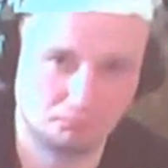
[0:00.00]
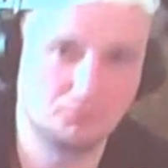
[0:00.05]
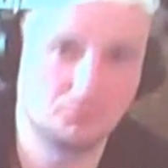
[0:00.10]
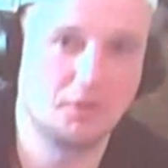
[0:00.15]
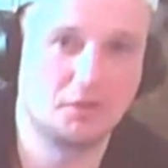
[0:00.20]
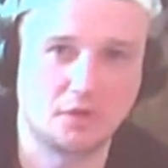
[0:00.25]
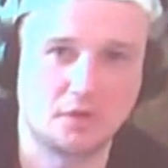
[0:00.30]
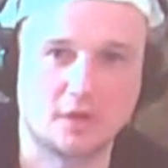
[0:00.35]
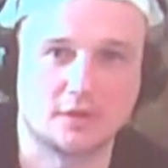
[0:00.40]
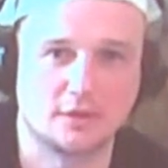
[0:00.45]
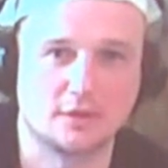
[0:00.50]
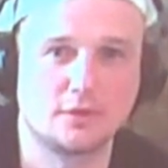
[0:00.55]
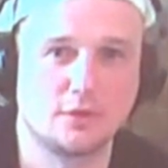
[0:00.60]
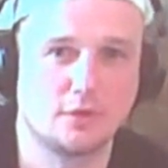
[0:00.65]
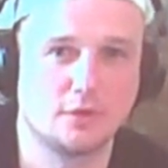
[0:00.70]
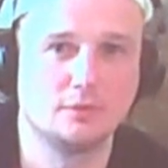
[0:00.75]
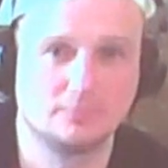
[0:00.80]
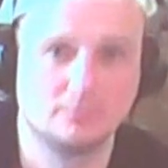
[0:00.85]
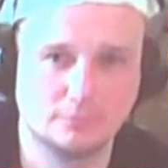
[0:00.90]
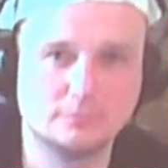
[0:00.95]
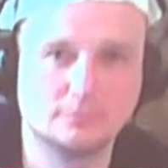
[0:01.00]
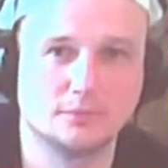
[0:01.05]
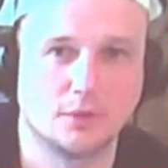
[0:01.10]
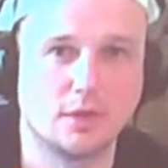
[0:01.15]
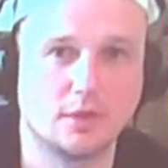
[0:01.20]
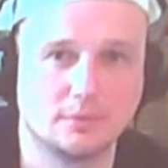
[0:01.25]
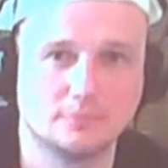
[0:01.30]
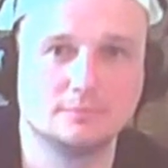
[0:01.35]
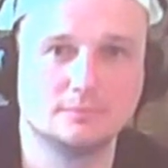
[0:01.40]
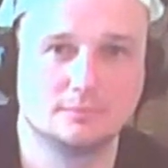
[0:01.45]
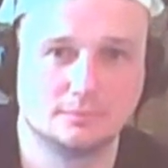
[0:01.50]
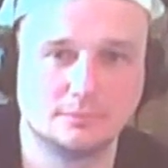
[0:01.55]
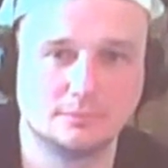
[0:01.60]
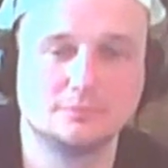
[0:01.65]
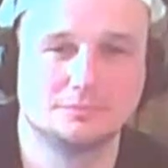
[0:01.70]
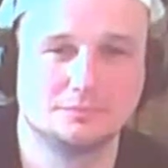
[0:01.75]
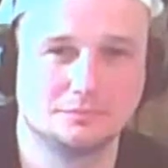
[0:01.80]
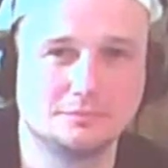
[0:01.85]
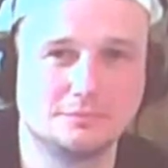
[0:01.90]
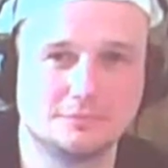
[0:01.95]
Exactly. Yeah. Yeah. So
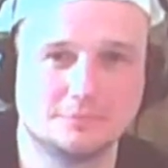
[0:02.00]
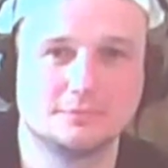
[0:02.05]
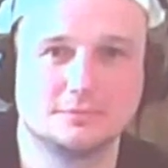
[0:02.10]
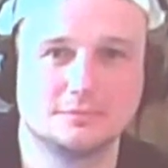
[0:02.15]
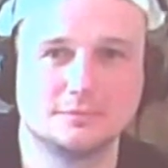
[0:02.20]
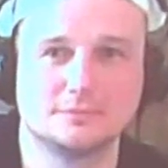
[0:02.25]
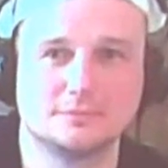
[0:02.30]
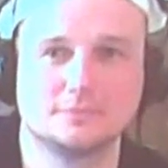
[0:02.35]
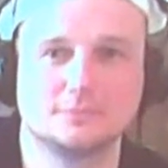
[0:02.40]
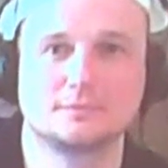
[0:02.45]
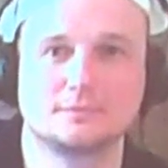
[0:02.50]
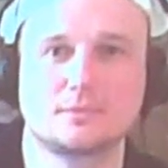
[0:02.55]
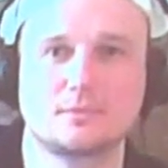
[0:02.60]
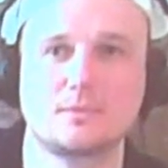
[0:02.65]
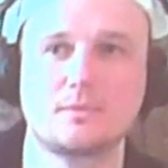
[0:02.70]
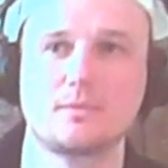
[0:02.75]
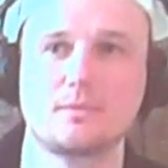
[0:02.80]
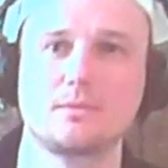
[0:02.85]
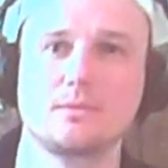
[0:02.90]
so what other what other